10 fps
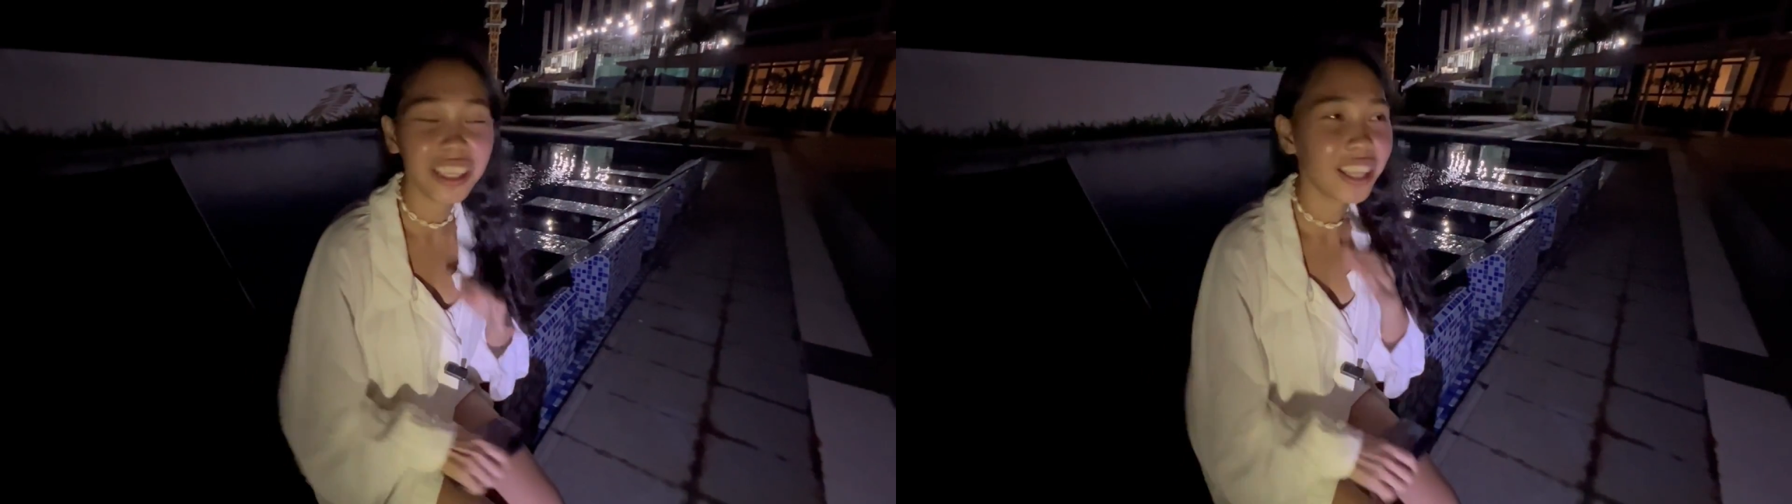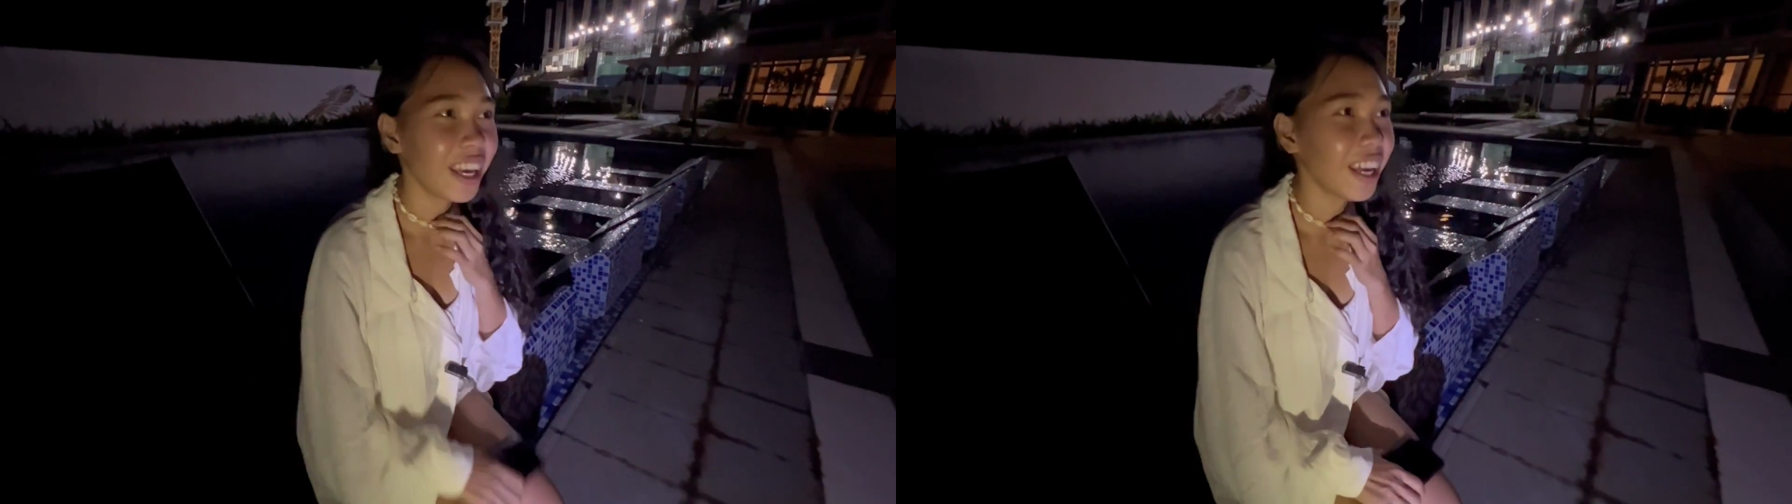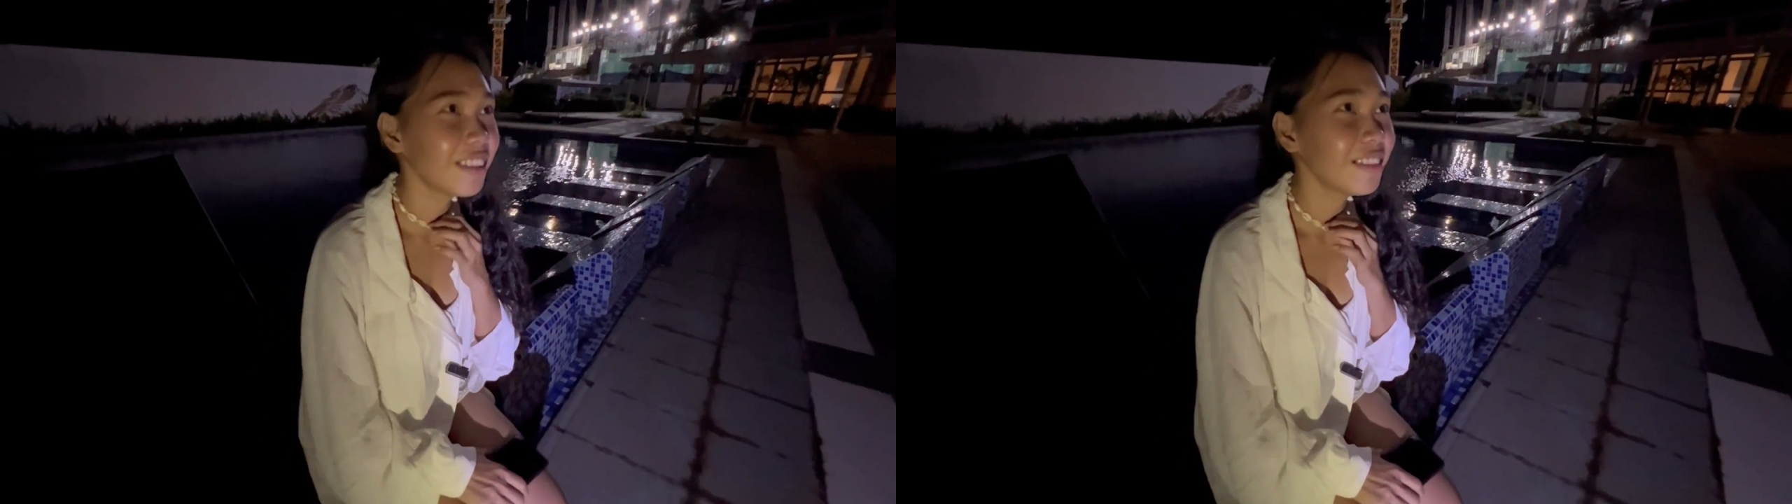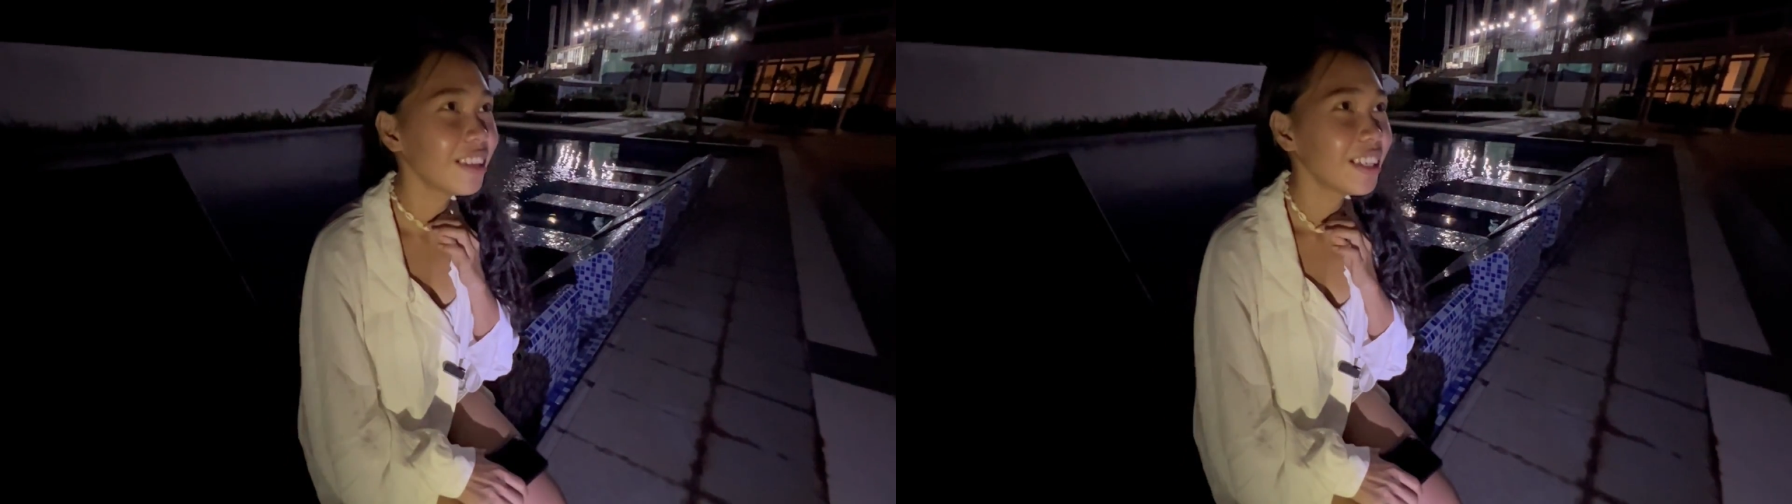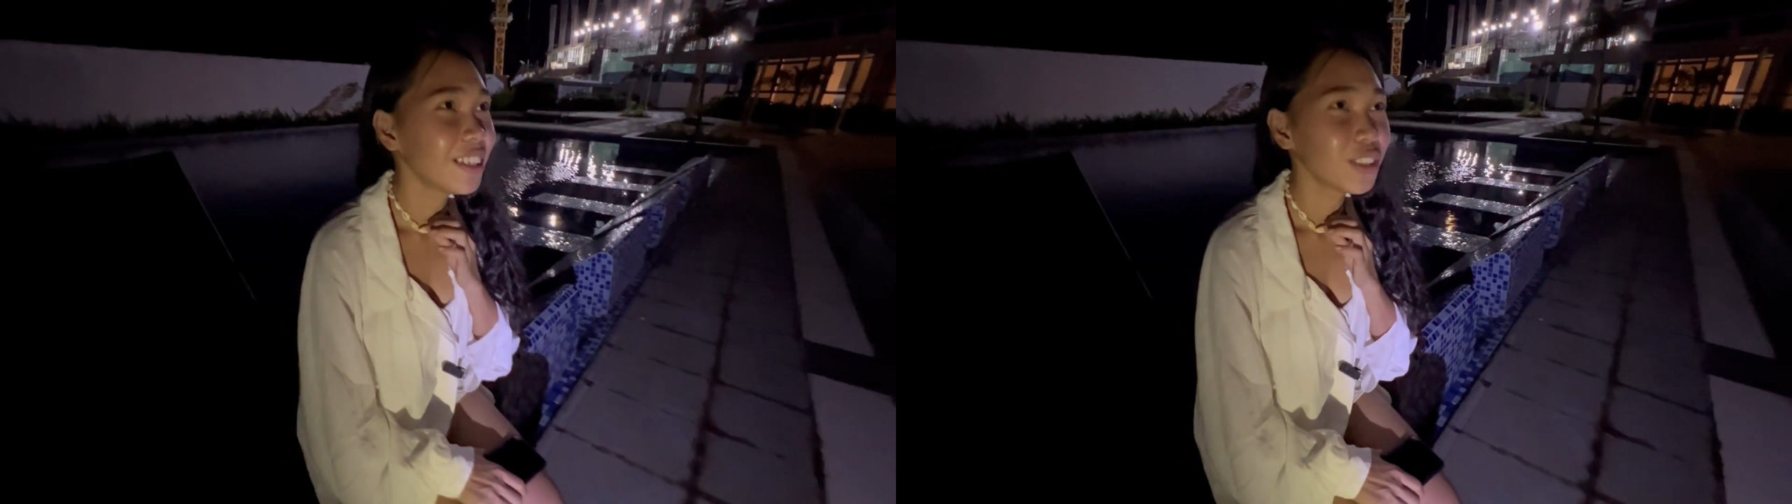Then
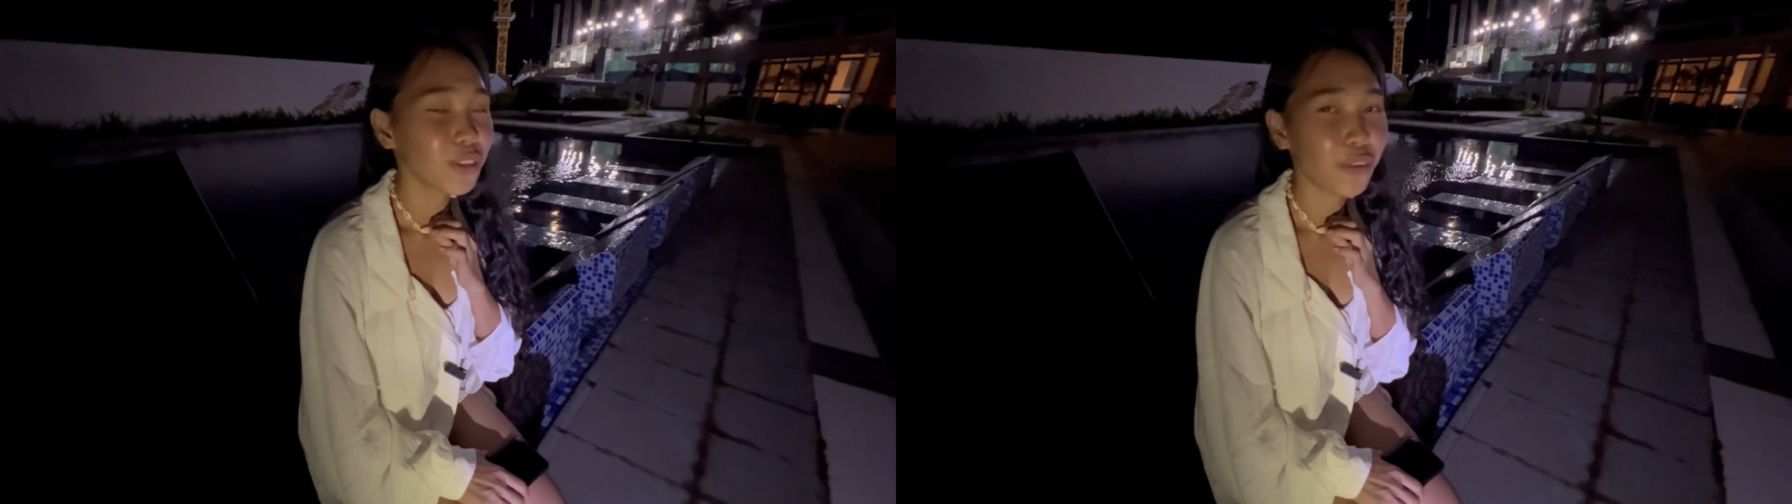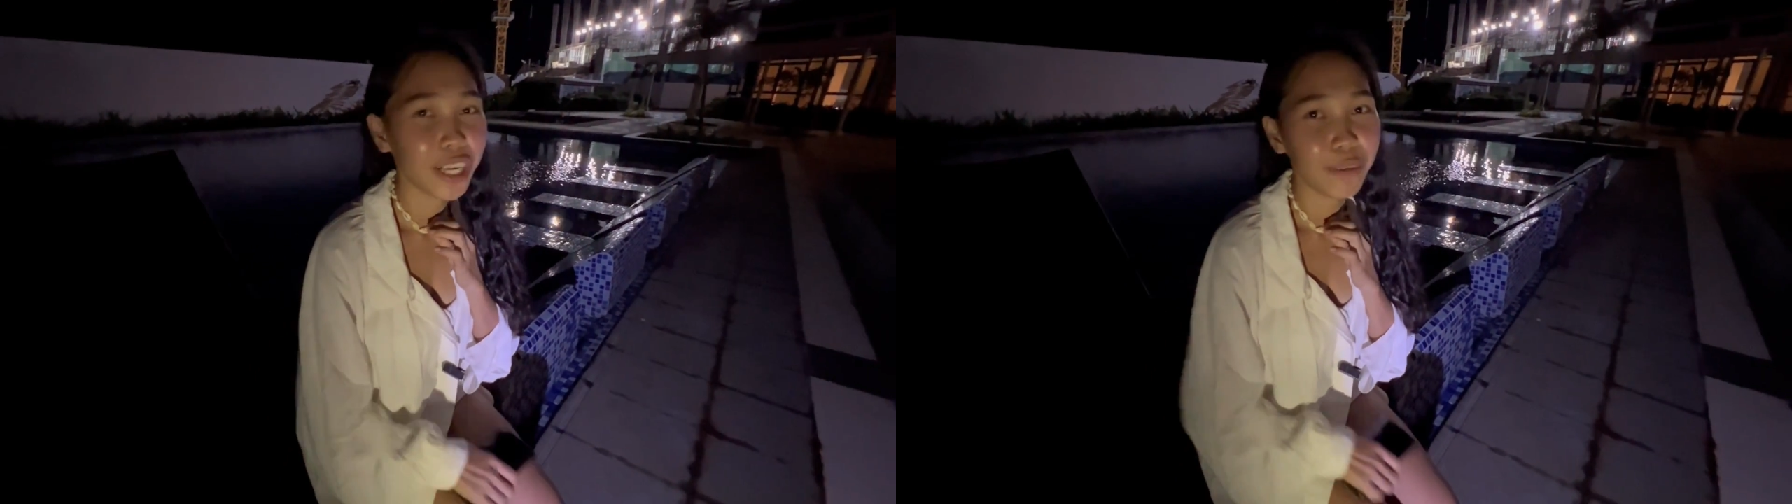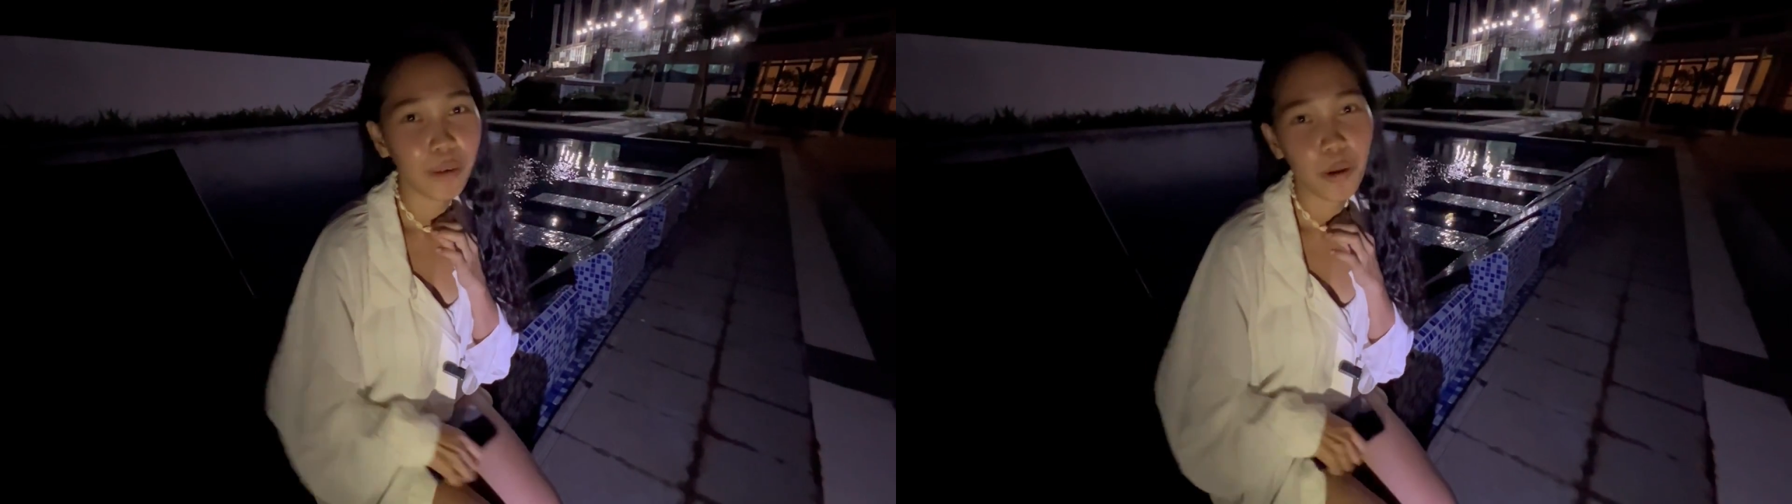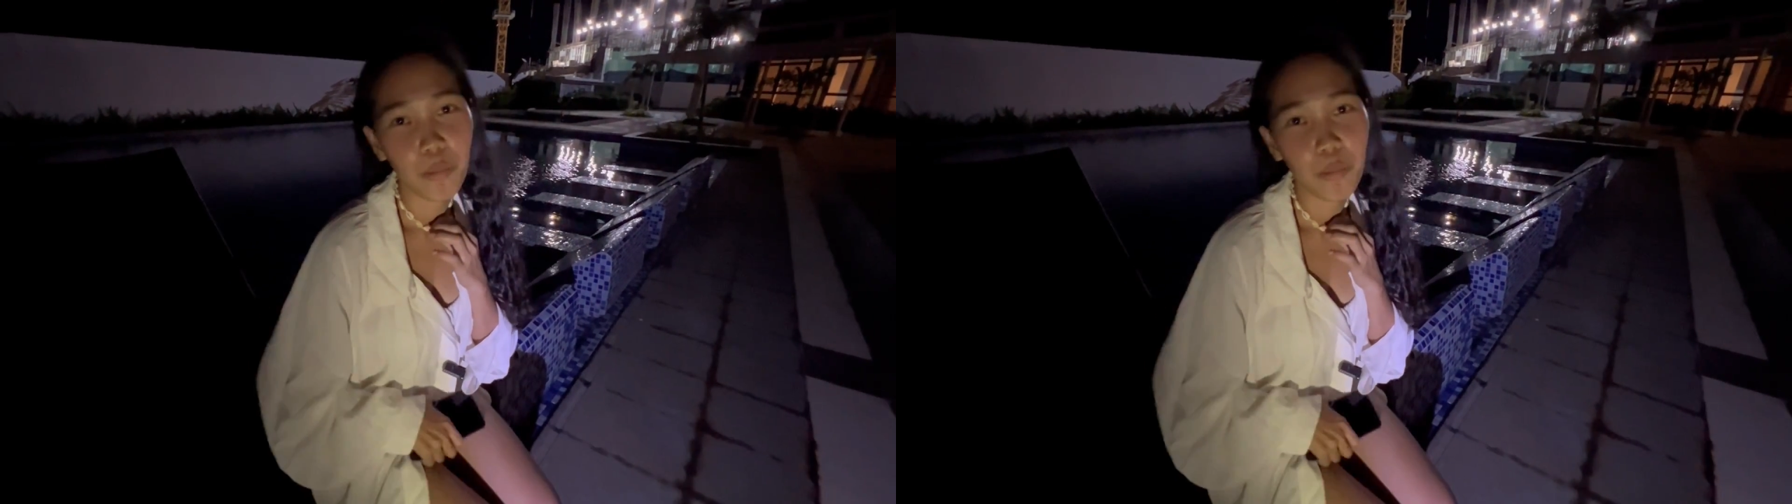sorry about